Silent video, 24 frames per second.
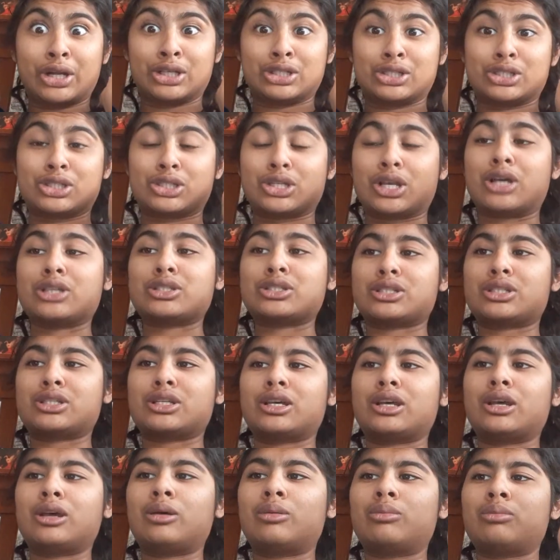of sus to
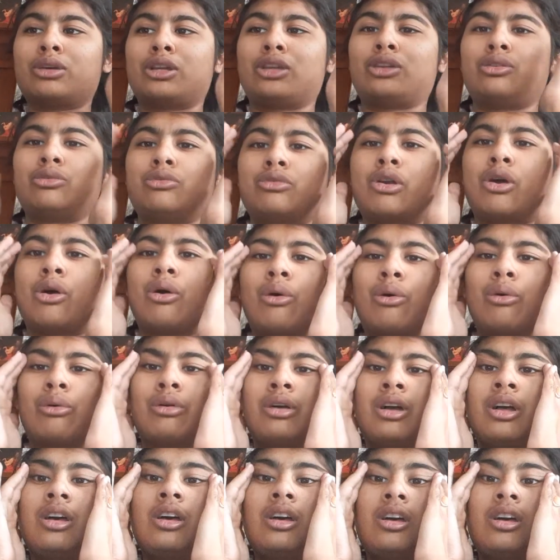him, but you know